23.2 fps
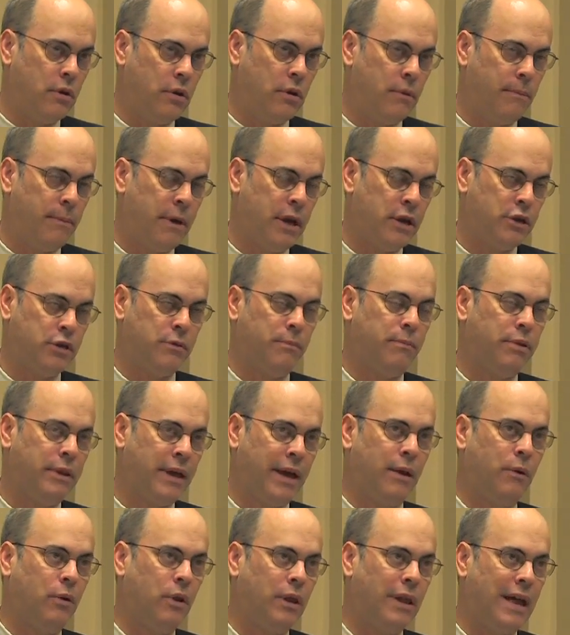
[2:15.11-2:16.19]
the pension
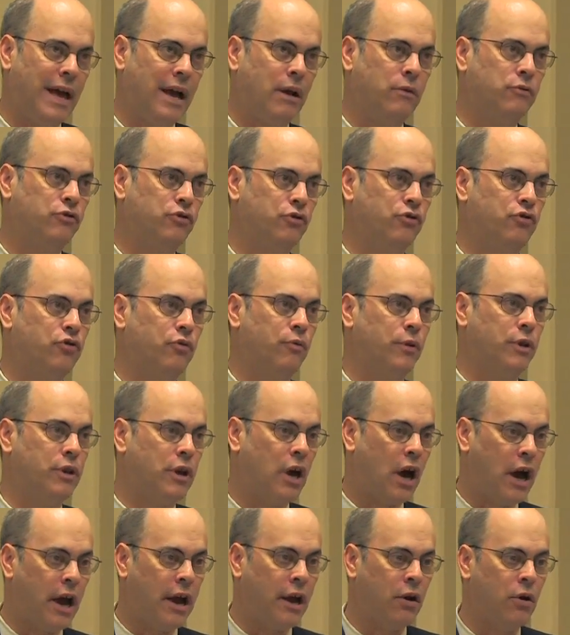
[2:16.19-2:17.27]
plan allows you to
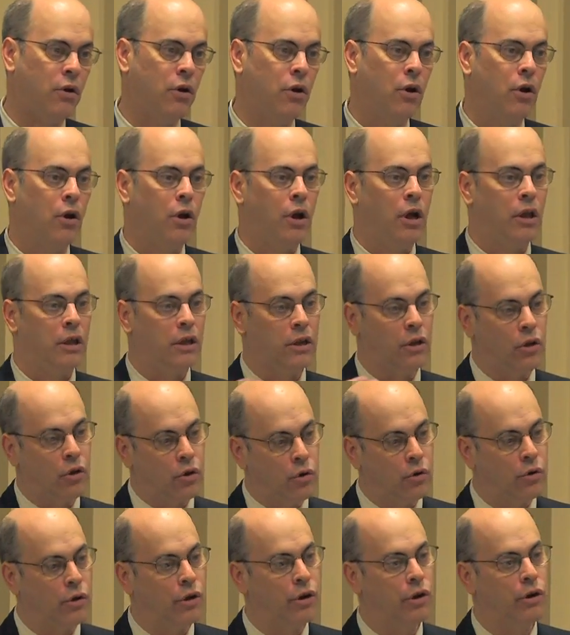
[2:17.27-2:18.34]
retire a little
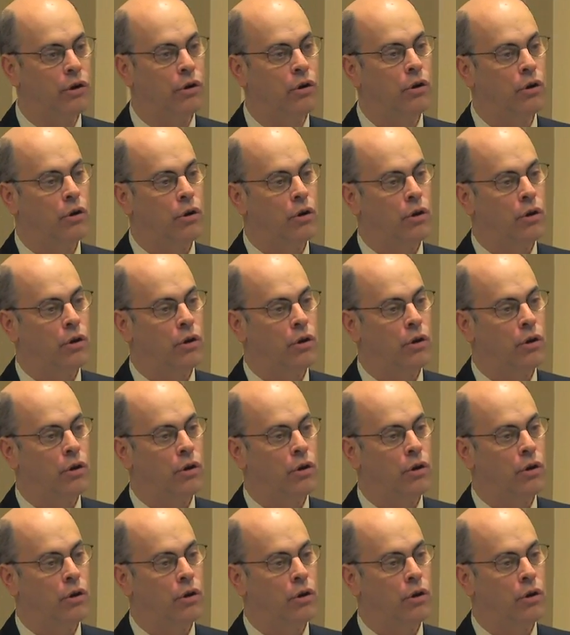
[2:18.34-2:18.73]
earlier